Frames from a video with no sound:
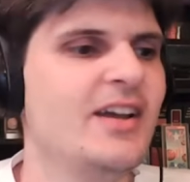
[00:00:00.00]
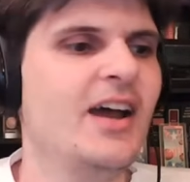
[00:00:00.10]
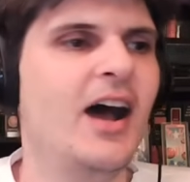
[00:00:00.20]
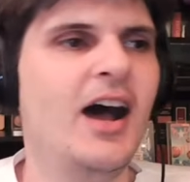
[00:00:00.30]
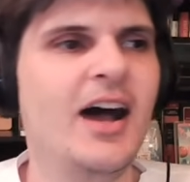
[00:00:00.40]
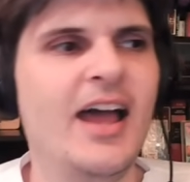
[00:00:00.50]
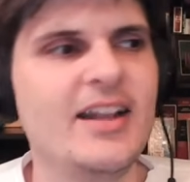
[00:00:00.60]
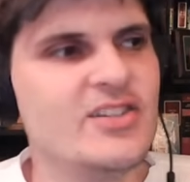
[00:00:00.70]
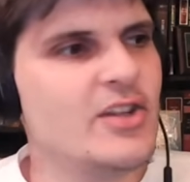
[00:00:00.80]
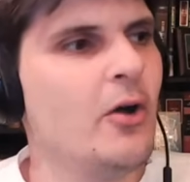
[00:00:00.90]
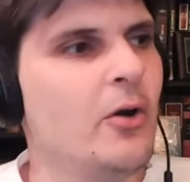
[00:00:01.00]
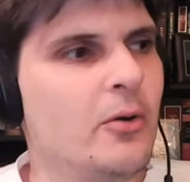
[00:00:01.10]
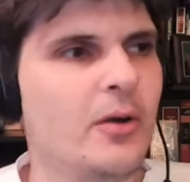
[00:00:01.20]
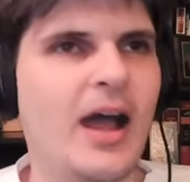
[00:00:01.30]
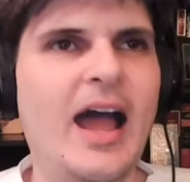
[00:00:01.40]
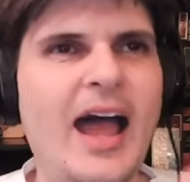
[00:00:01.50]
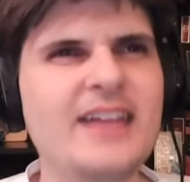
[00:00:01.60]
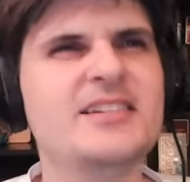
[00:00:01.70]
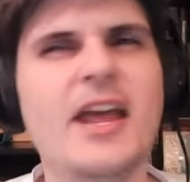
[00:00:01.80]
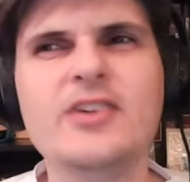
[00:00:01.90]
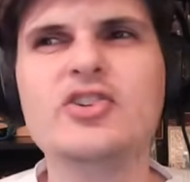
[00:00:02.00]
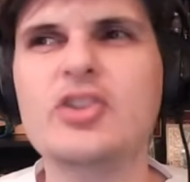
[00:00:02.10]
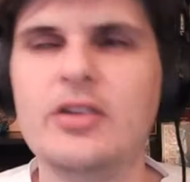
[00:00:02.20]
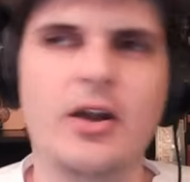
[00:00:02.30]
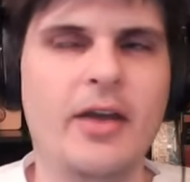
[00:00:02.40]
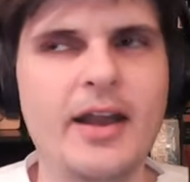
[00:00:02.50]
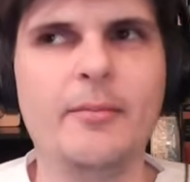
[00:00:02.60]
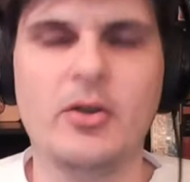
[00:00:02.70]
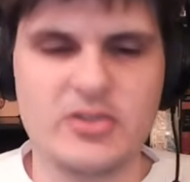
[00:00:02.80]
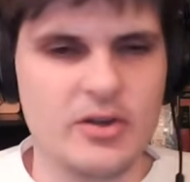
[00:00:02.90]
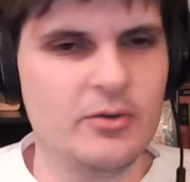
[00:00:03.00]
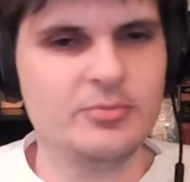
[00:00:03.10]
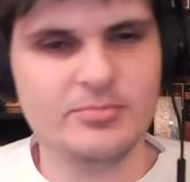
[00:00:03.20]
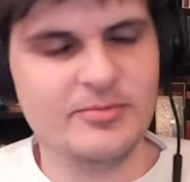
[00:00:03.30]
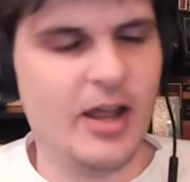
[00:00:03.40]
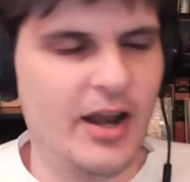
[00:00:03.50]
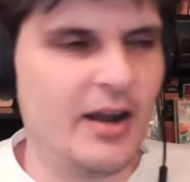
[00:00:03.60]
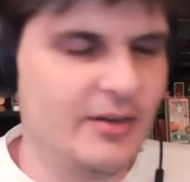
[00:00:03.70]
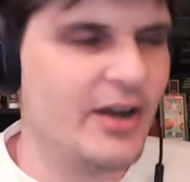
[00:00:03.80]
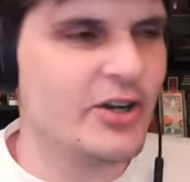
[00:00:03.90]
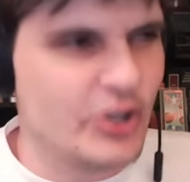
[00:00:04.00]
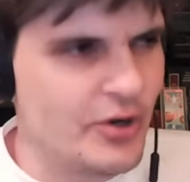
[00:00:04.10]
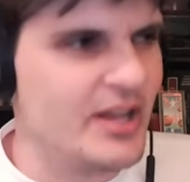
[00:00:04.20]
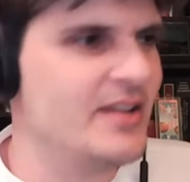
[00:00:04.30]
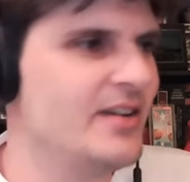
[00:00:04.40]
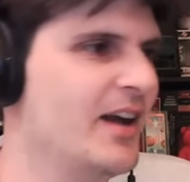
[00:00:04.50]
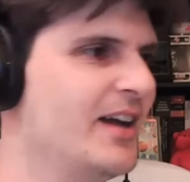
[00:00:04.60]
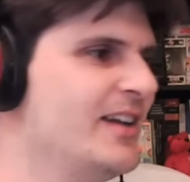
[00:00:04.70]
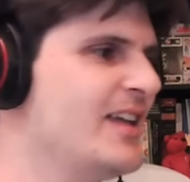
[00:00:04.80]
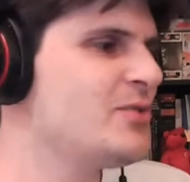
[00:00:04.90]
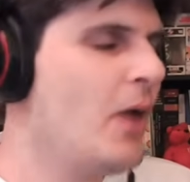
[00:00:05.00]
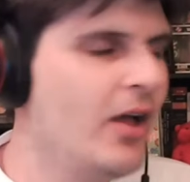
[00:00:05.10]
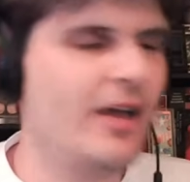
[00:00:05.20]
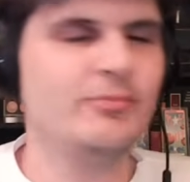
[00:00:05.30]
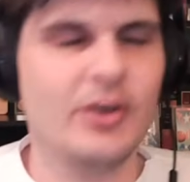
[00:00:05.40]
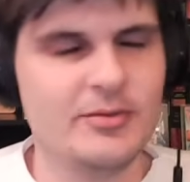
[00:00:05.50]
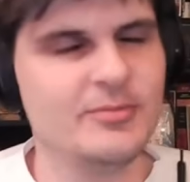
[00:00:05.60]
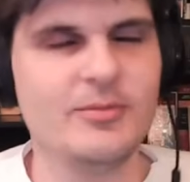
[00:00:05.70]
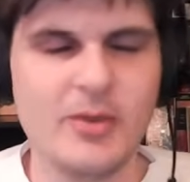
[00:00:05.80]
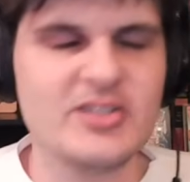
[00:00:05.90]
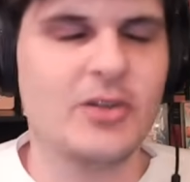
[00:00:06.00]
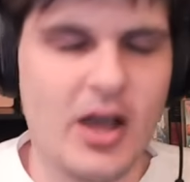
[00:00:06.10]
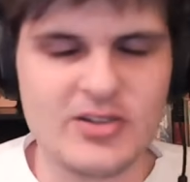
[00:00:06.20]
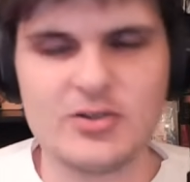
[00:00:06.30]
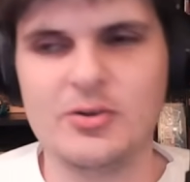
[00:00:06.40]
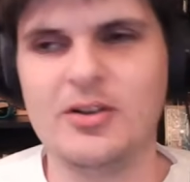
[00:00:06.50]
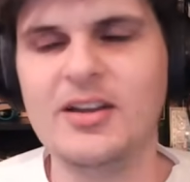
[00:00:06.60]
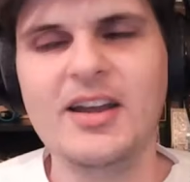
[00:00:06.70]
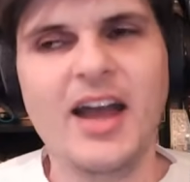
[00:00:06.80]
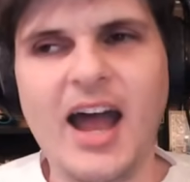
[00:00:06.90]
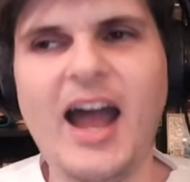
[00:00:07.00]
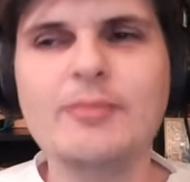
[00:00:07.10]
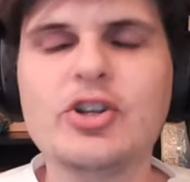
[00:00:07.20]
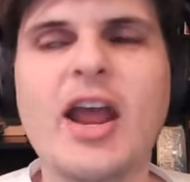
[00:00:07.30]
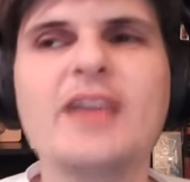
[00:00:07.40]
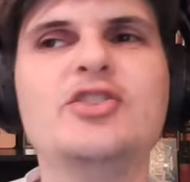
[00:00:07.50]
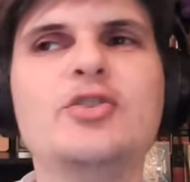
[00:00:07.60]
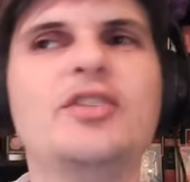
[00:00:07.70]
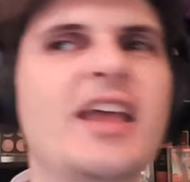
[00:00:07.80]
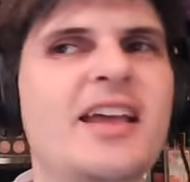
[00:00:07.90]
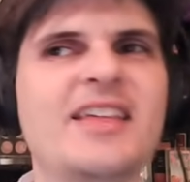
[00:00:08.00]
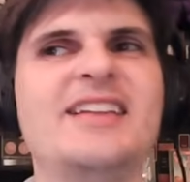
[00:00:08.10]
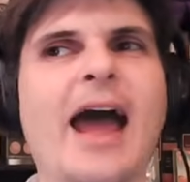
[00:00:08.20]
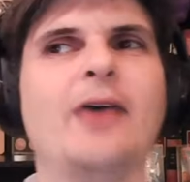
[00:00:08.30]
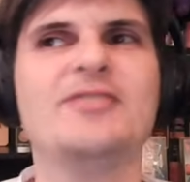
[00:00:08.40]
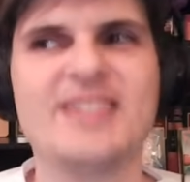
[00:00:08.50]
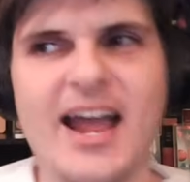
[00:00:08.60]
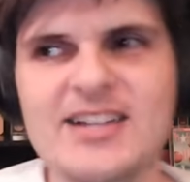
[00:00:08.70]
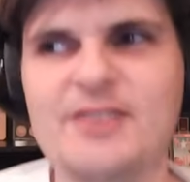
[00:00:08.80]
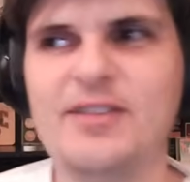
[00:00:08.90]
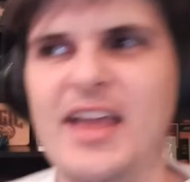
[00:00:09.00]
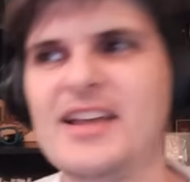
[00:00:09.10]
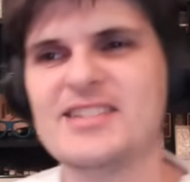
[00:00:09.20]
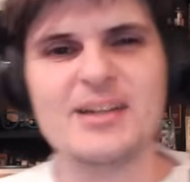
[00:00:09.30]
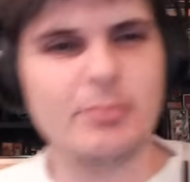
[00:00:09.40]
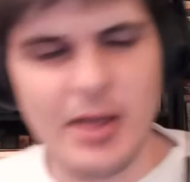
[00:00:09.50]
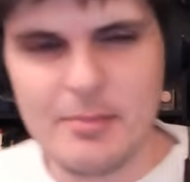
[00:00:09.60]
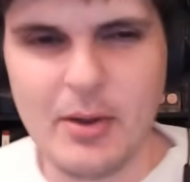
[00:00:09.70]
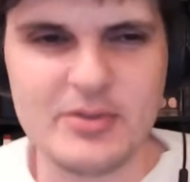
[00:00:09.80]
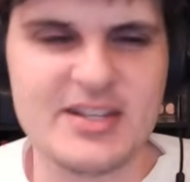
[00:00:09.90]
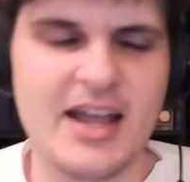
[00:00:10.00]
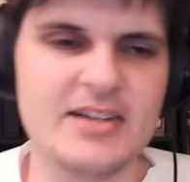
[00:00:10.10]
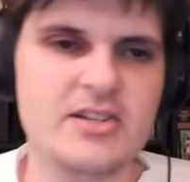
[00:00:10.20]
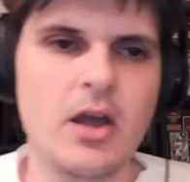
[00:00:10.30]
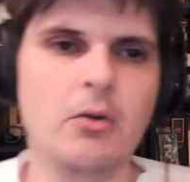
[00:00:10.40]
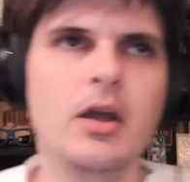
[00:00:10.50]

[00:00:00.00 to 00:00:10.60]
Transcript: uh, and so I tend to, you know, and I'm also an, an attorney uh, as well. i went to law school. I'm trained to think of the downsides of things and to play both sides. So